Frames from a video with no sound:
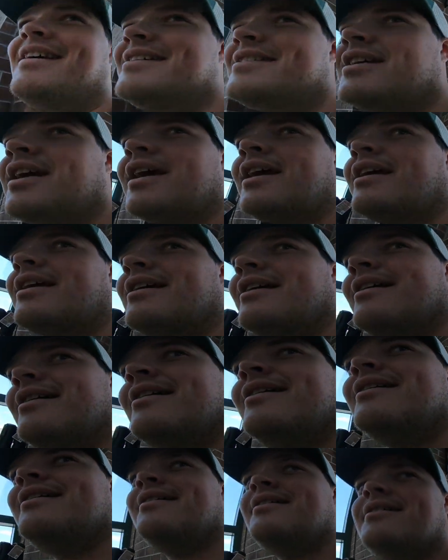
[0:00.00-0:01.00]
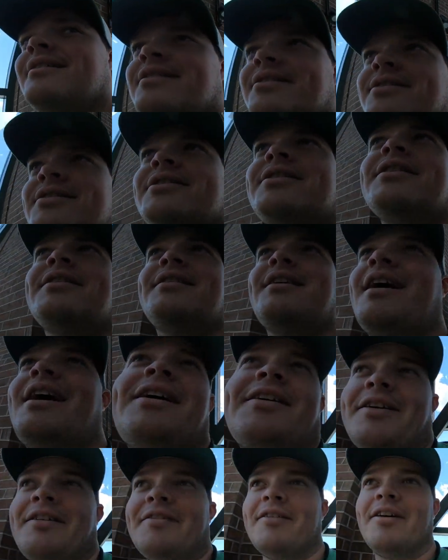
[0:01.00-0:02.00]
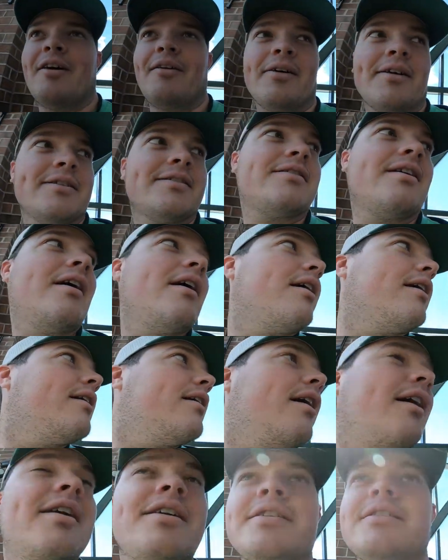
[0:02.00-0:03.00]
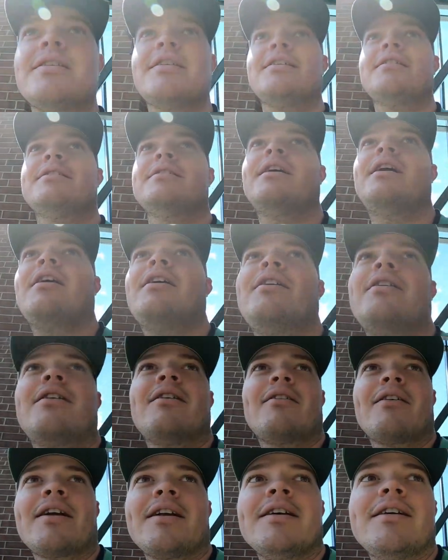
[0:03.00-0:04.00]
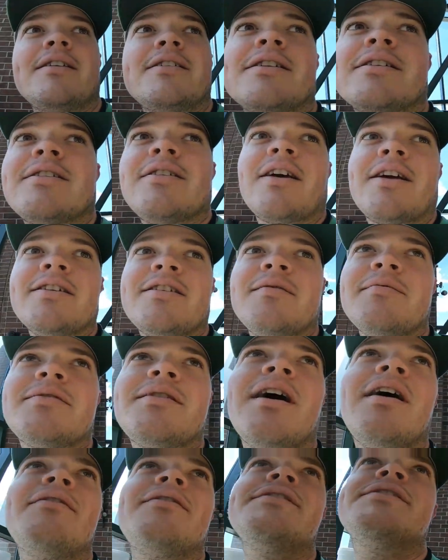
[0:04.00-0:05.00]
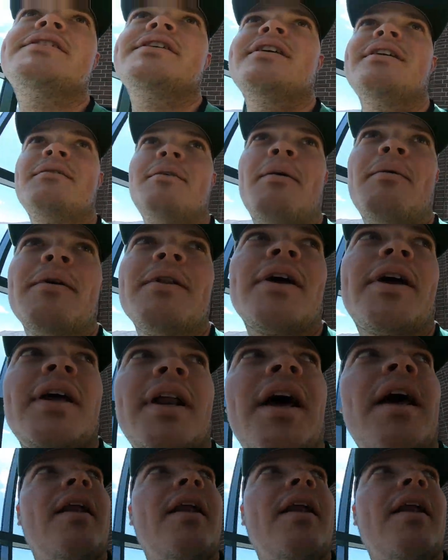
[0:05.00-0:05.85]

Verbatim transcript: it's like I don't even know where to start, honestly. So we're gonna just look at some stuff and see what we're looking